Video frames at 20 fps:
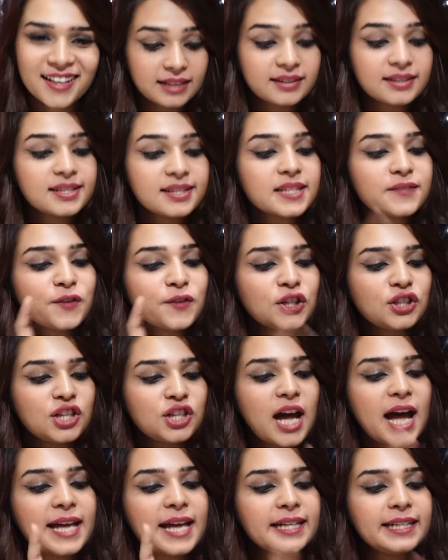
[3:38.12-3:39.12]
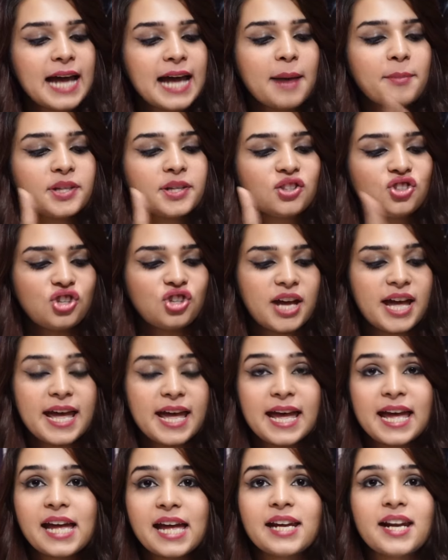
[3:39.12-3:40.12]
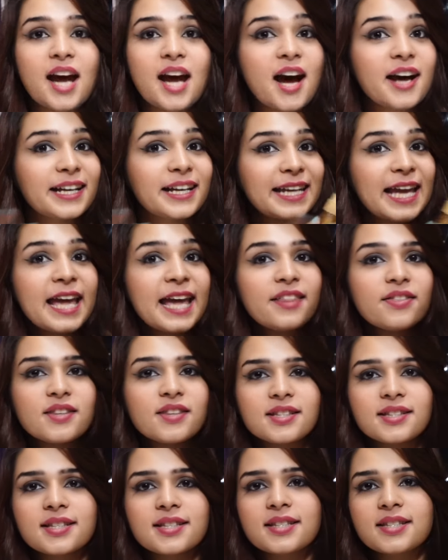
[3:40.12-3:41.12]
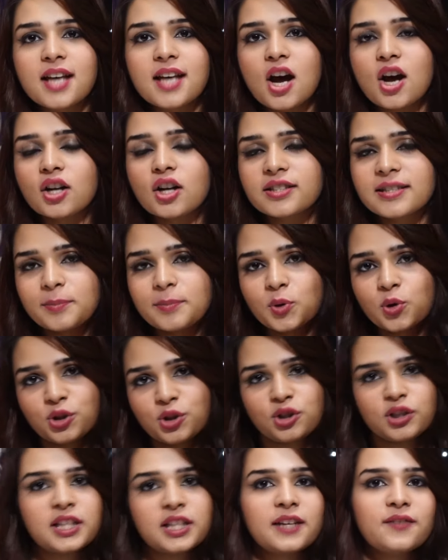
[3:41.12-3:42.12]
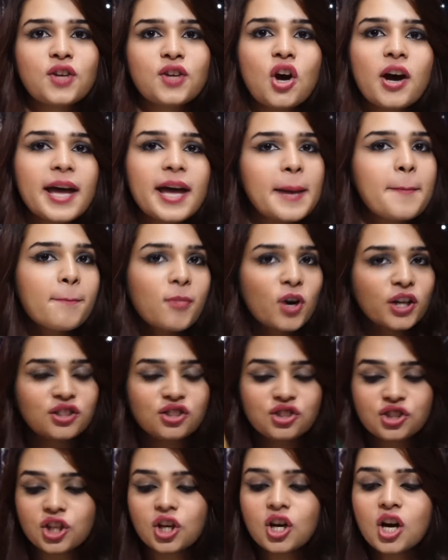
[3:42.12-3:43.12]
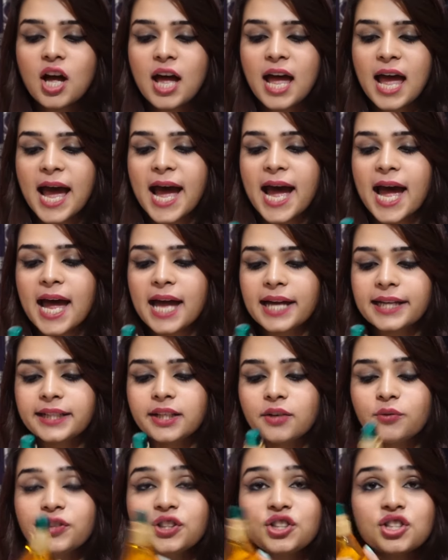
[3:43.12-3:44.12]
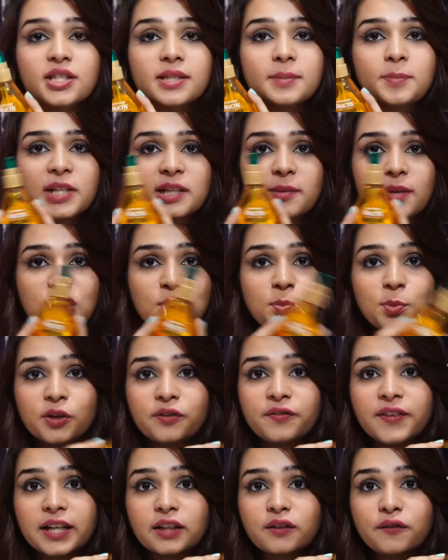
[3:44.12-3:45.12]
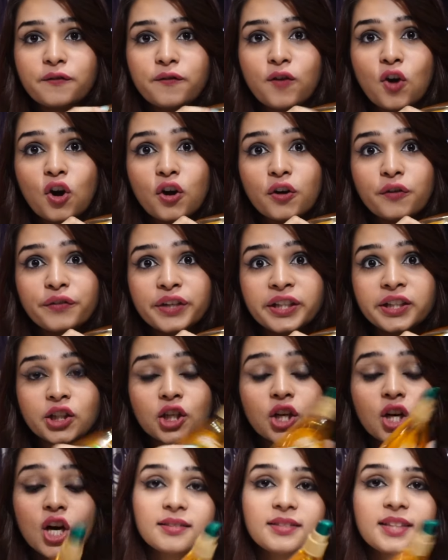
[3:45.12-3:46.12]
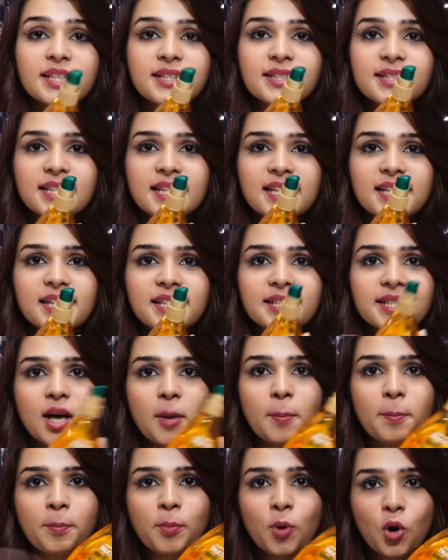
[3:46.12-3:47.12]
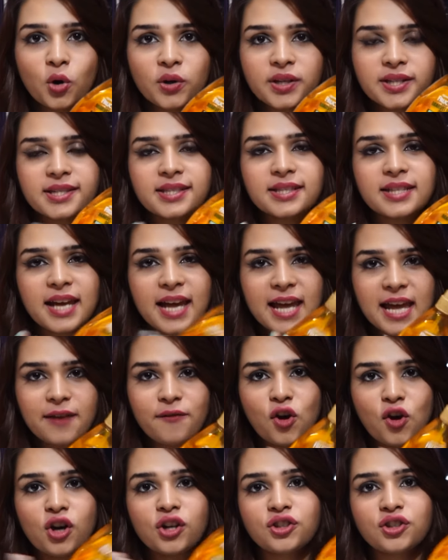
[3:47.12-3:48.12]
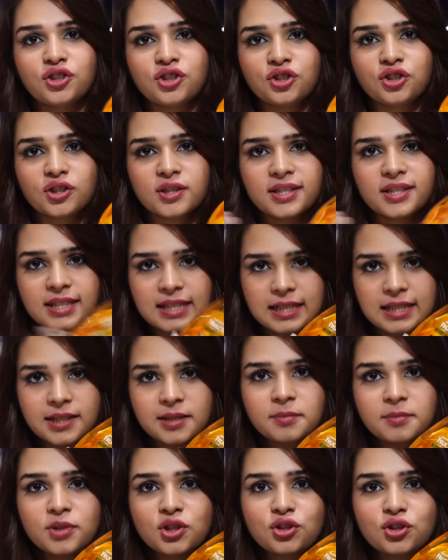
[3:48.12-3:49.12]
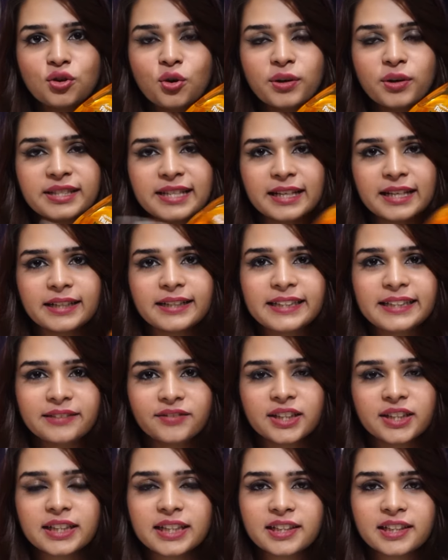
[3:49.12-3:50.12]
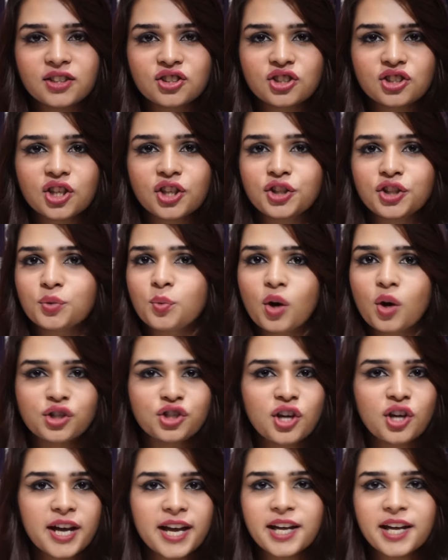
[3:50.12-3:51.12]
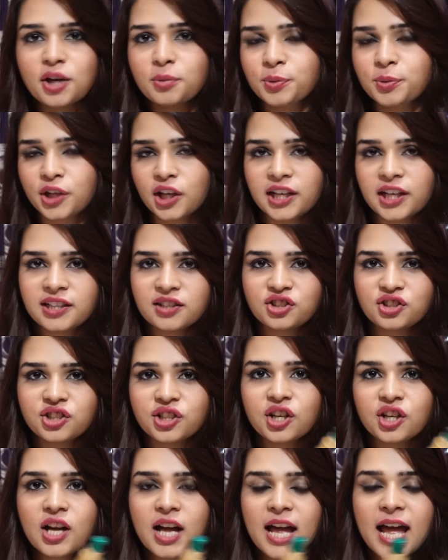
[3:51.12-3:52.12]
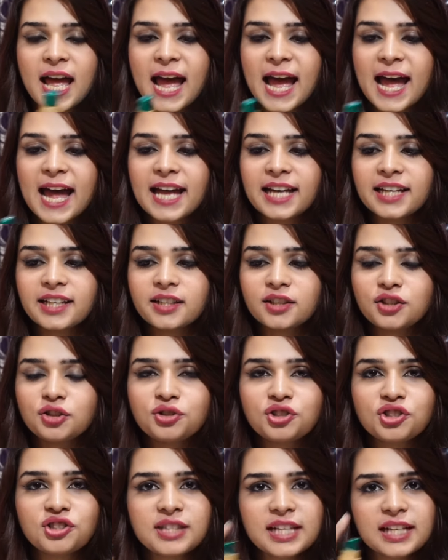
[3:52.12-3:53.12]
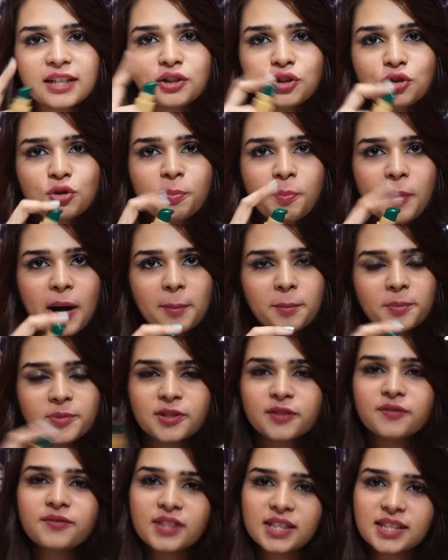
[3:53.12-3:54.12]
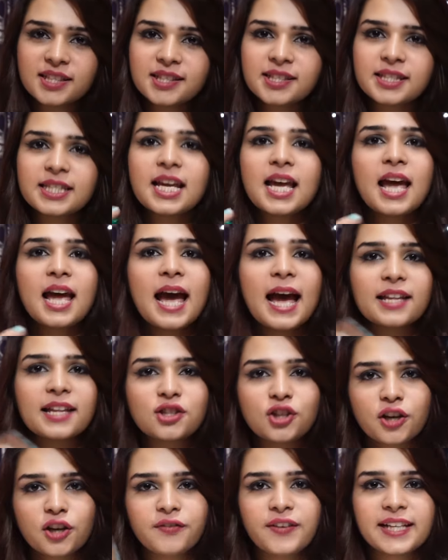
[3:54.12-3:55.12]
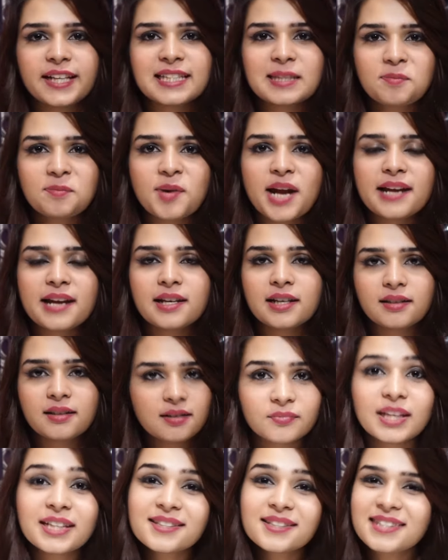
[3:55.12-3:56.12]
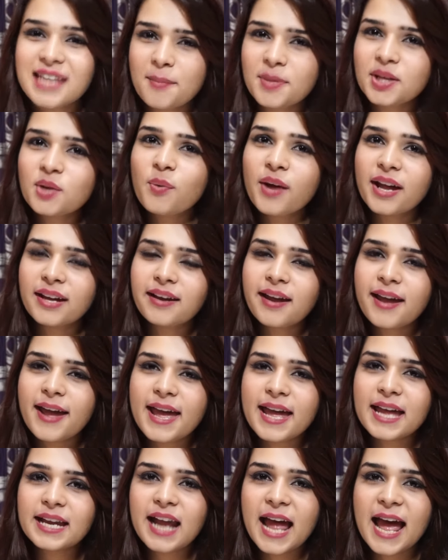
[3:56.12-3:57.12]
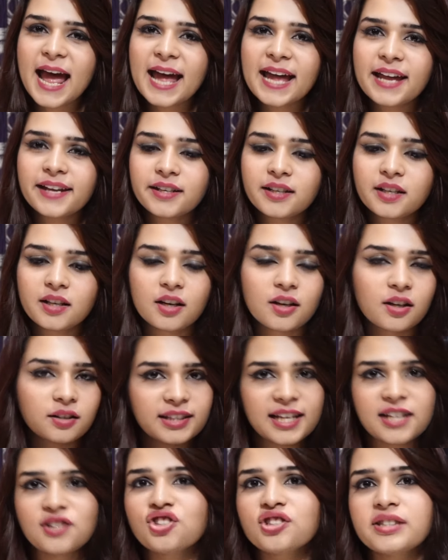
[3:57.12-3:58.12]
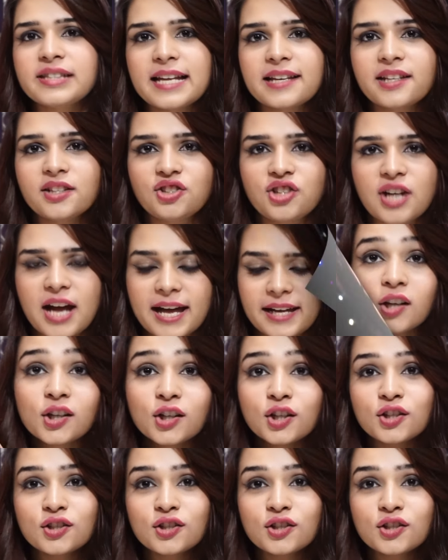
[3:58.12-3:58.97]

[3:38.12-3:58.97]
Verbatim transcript: This is for dry, damaged hair. Again, this is supposed to give your hair moisture, and which is pretty much perfect for winter. This is a post hair wash serum, so it's like a leave-in conditioner. You wash your hair, you put a conditioner, and you just take 2 pumps of this and sort of like spread it in semi-wet hair, and then just let it dry.